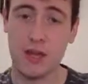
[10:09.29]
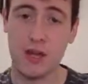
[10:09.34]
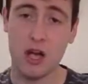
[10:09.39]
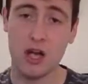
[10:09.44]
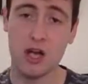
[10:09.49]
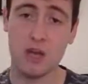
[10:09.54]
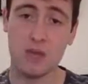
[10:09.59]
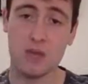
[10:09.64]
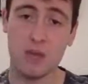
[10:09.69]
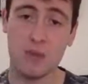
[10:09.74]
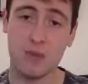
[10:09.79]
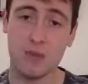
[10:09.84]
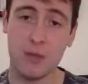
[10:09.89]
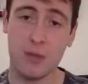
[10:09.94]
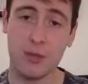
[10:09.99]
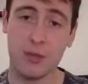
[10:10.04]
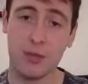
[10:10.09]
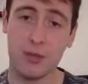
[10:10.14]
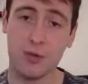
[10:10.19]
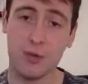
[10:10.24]
I know some
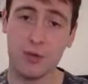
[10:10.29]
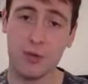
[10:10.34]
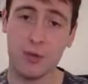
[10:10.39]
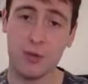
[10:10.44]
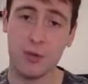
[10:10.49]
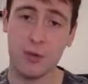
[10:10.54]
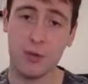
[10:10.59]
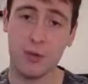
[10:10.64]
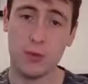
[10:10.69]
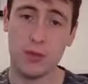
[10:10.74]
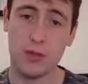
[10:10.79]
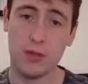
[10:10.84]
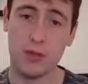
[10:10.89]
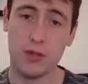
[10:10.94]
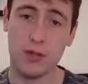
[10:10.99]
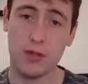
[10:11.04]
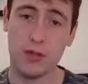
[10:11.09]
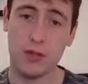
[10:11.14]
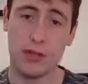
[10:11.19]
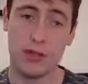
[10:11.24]
people who also
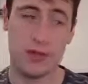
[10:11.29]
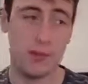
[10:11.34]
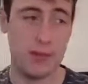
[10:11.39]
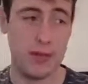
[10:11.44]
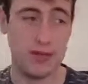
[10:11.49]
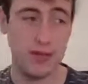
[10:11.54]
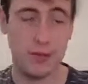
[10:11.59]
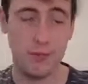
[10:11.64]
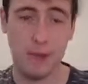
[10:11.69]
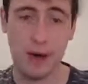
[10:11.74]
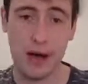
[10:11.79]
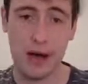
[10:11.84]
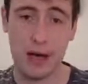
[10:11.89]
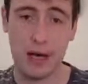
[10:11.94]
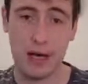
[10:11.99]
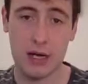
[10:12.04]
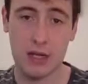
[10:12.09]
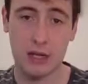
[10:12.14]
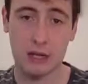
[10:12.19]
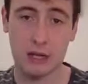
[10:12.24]
do like a little bit of a
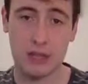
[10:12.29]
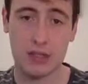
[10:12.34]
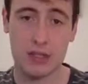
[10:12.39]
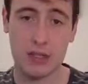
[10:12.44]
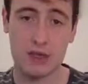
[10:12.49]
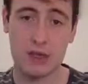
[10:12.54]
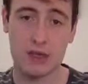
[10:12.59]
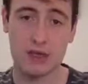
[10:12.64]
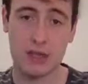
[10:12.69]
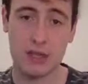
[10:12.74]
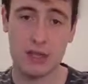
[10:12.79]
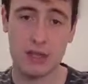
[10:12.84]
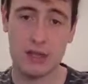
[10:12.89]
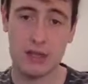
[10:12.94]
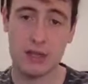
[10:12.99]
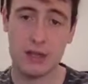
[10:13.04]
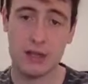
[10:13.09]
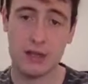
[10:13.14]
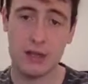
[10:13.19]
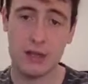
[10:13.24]
bar across those strings,